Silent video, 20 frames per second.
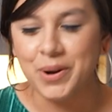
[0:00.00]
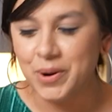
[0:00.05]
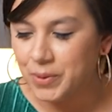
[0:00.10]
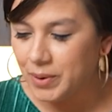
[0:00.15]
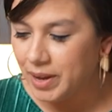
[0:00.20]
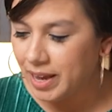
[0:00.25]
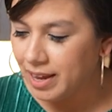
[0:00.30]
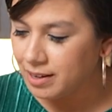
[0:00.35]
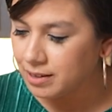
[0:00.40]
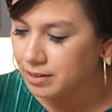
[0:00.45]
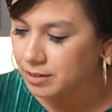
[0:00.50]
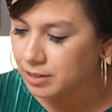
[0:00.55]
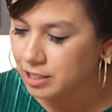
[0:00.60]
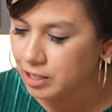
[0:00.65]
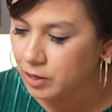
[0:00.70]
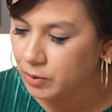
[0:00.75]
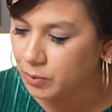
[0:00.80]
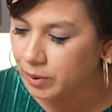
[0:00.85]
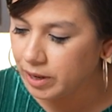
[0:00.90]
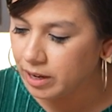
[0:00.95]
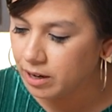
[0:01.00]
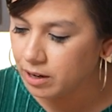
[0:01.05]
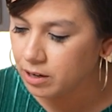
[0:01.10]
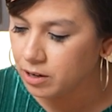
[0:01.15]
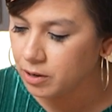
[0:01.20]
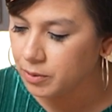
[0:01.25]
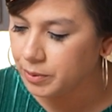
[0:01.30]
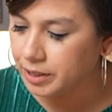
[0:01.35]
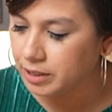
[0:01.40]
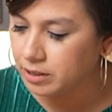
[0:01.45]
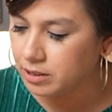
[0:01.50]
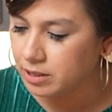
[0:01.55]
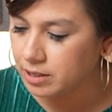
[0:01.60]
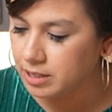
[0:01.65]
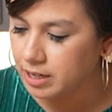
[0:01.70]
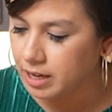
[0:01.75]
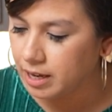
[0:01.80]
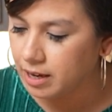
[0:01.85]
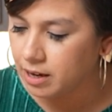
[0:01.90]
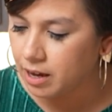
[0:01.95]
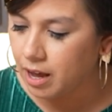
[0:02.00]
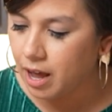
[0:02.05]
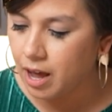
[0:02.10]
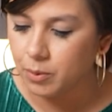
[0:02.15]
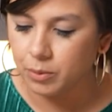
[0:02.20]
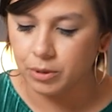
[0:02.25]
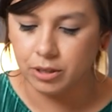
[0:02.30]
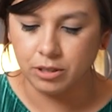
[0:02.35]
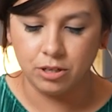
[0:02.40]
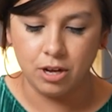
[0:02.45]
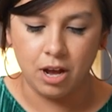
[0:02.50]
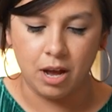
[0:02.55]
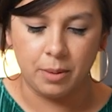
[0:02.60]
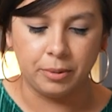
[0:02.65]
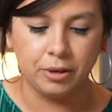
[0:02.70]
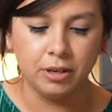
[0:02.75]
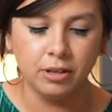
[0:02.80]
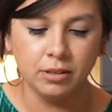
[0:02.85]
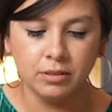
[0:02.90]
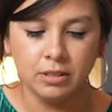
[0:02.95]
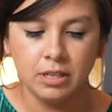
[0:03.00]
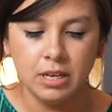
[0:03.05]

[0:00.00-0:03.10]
Okay, so we are going to take our topper.